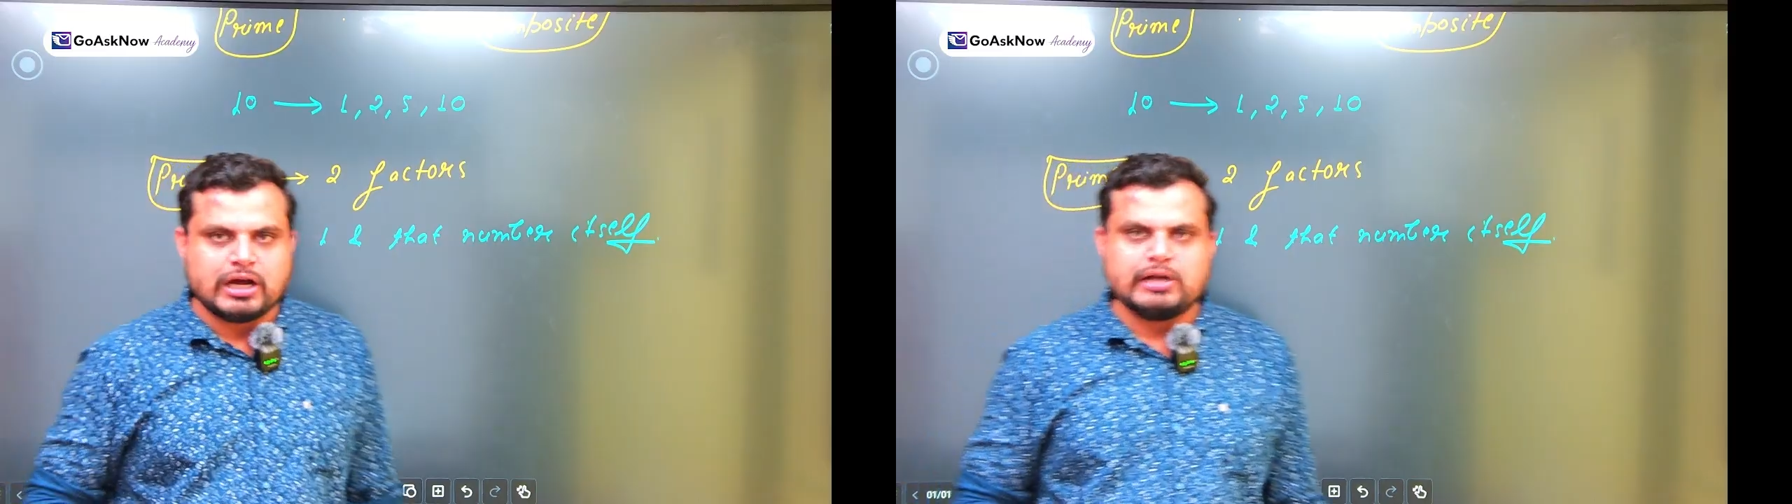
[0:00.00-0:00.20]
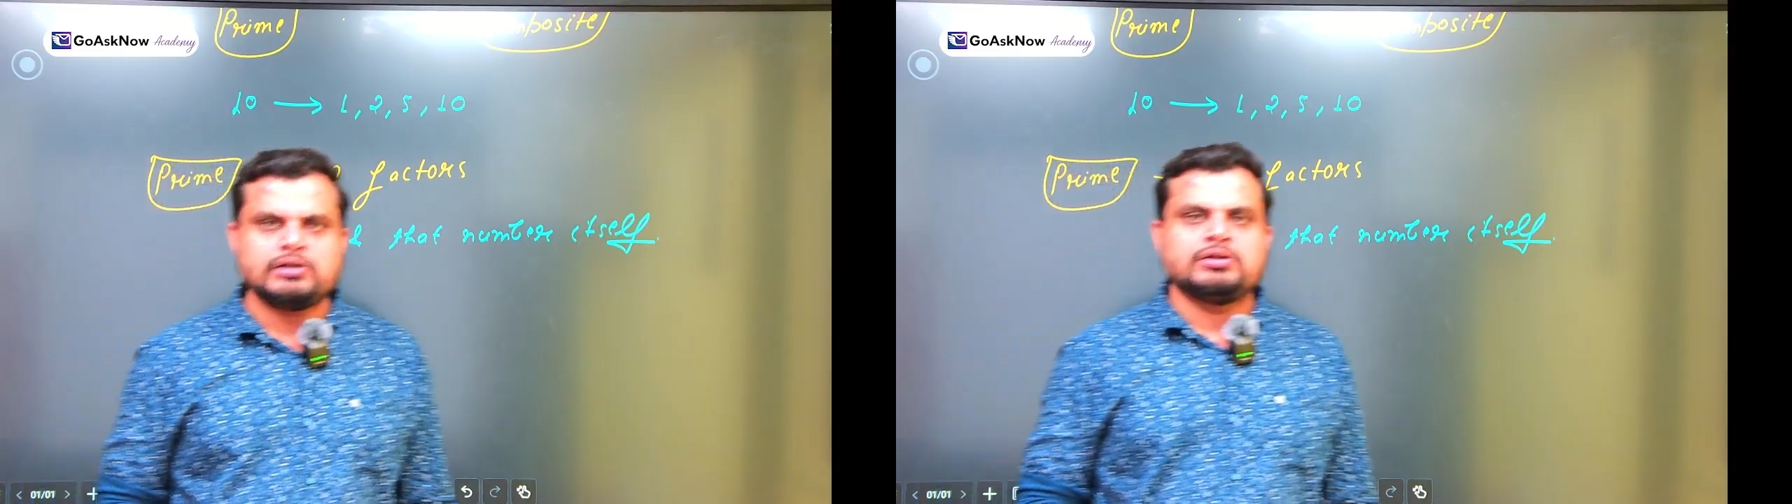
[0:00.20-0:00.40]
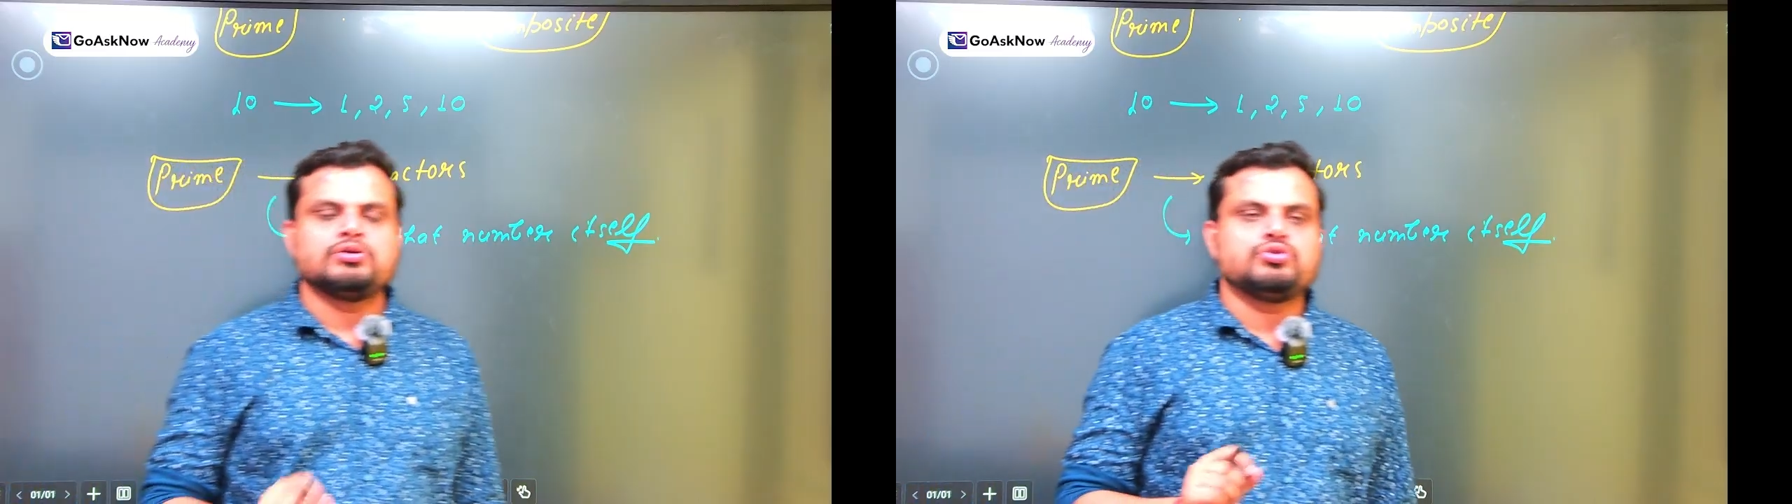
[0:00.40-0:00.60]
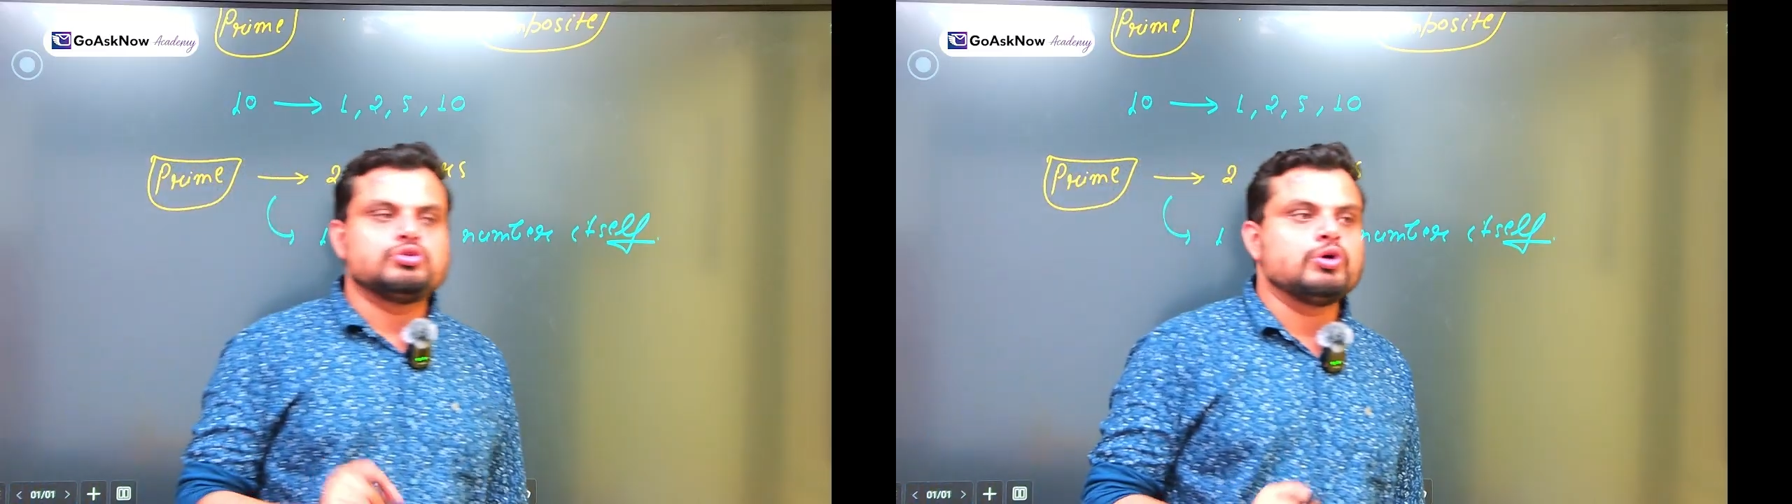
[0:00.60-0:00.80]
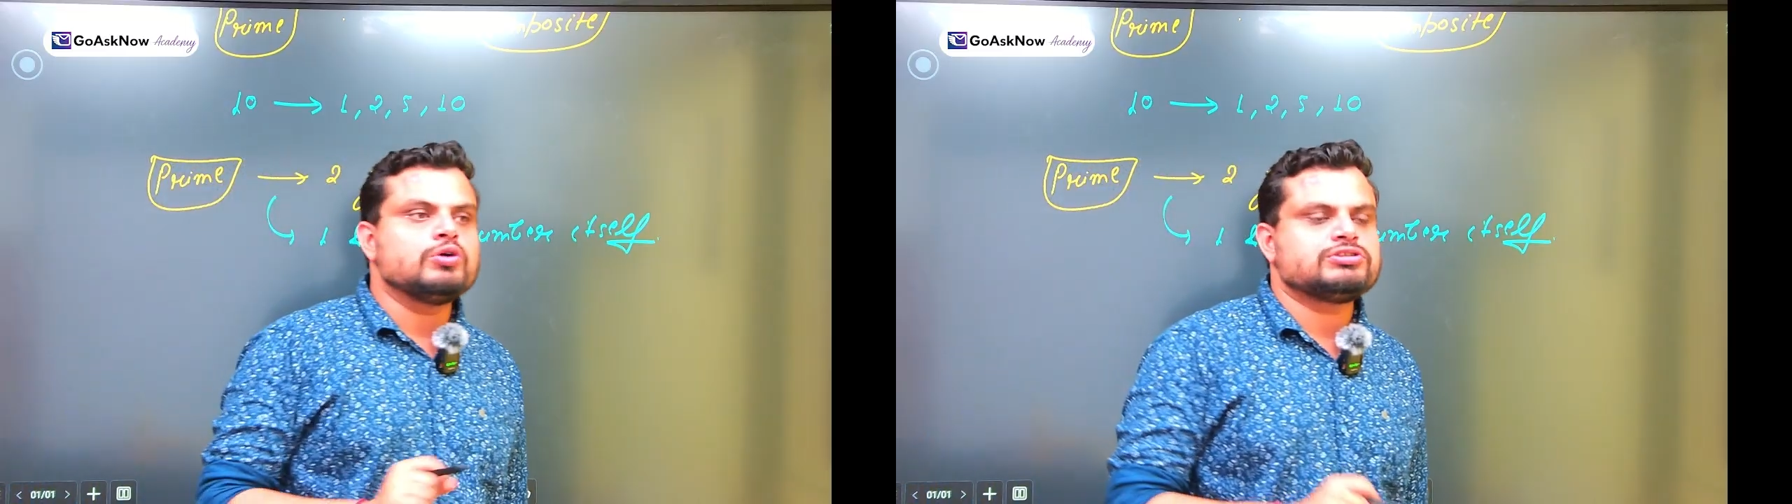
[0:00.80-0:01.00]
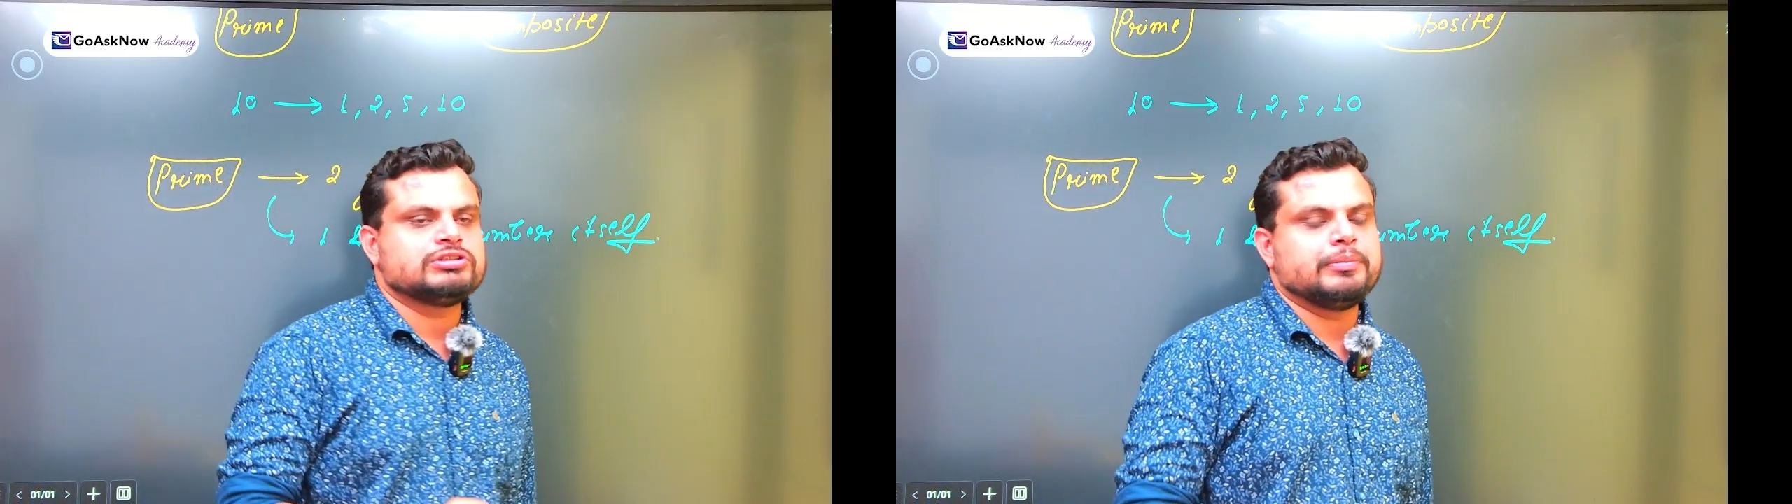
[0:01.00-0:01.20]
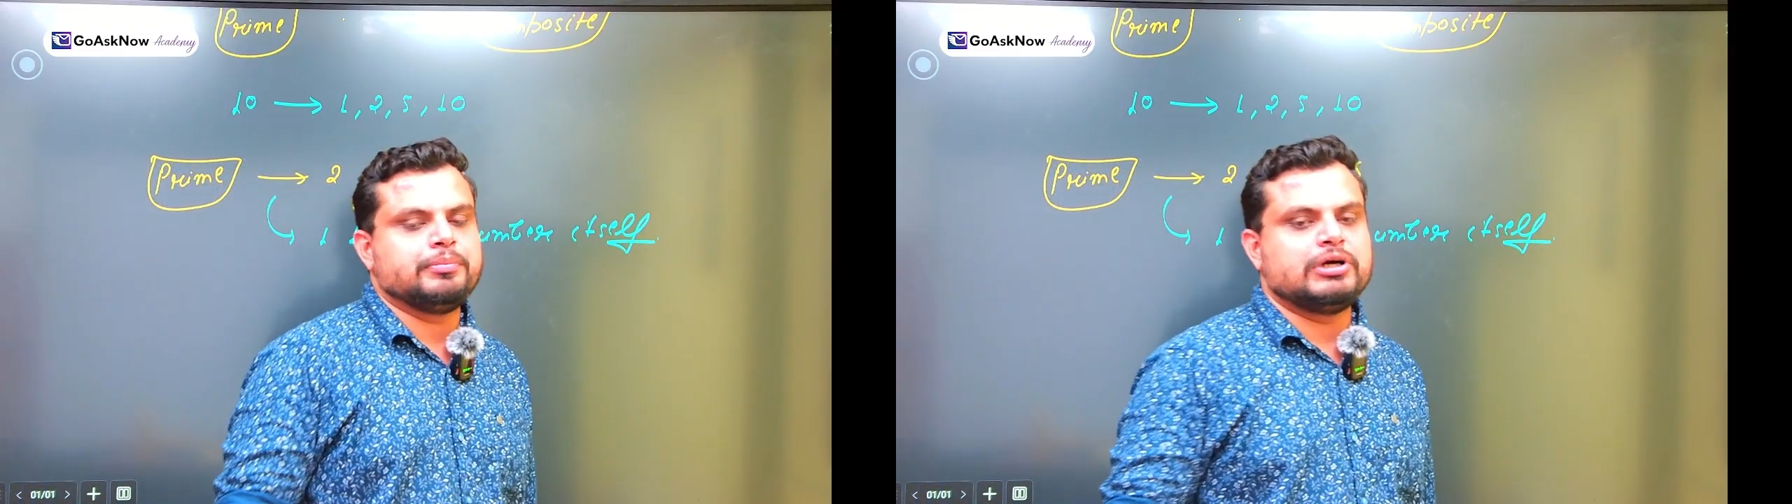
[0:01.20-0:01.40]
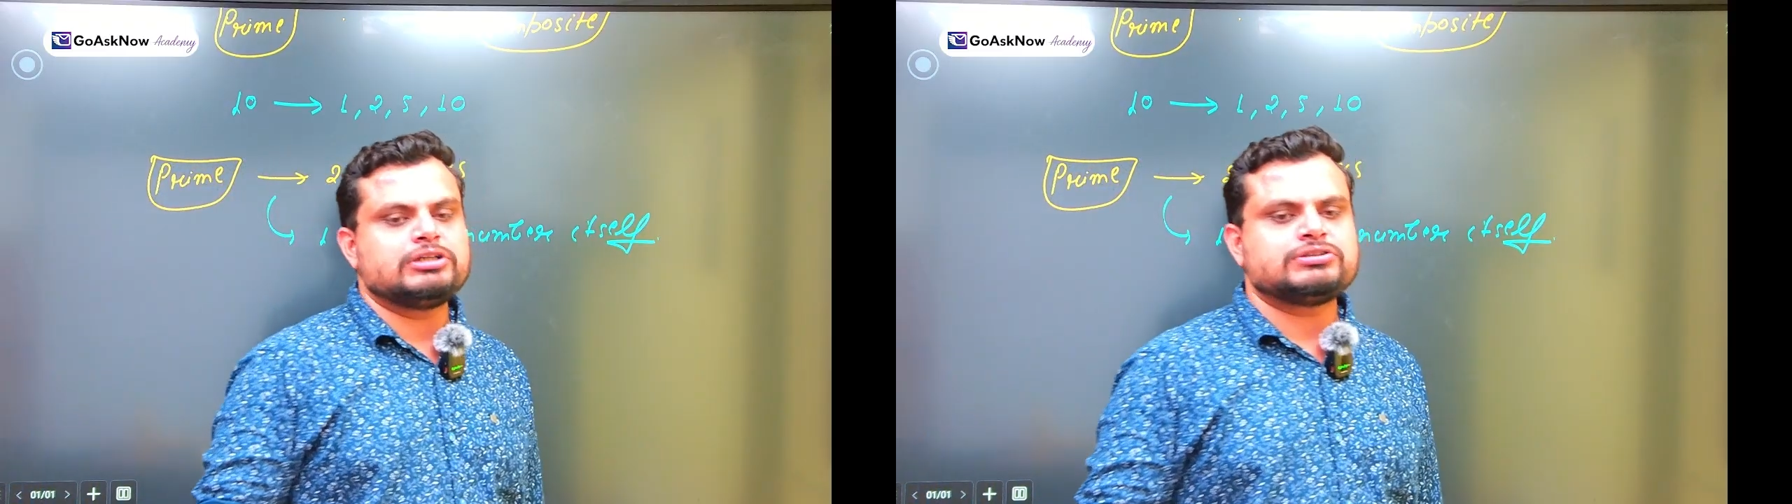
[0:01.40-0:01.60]
are those
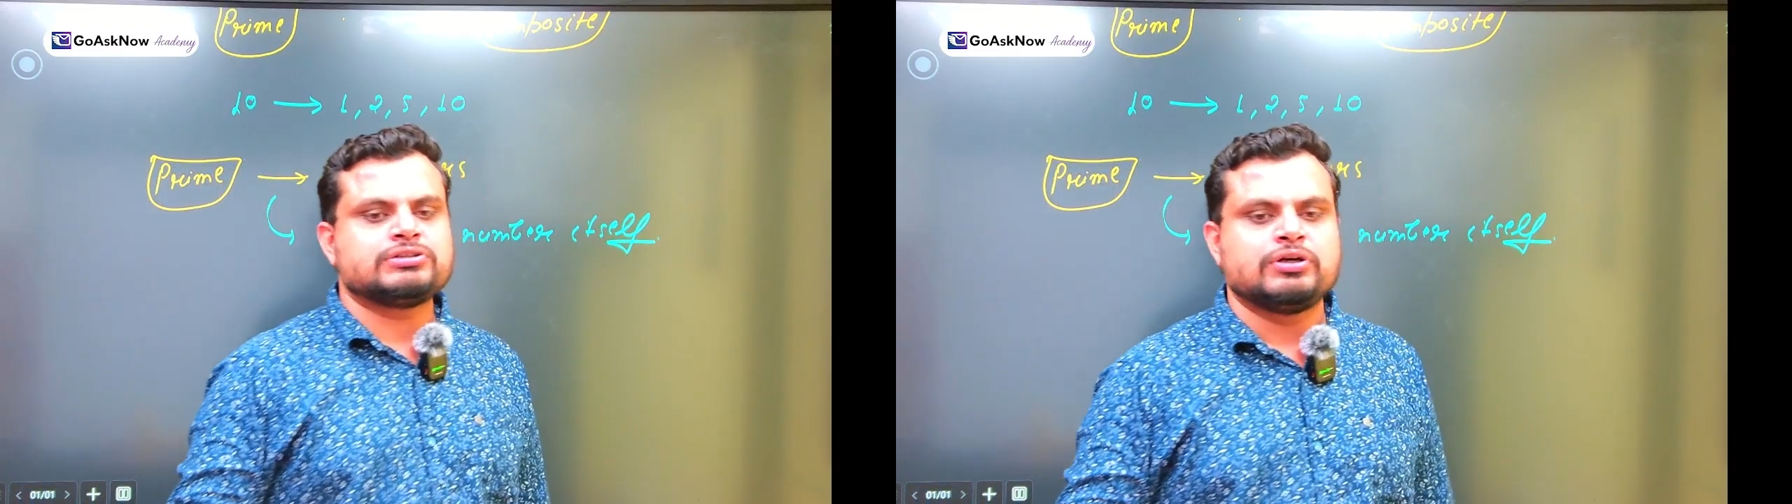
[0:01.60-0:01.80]
numbers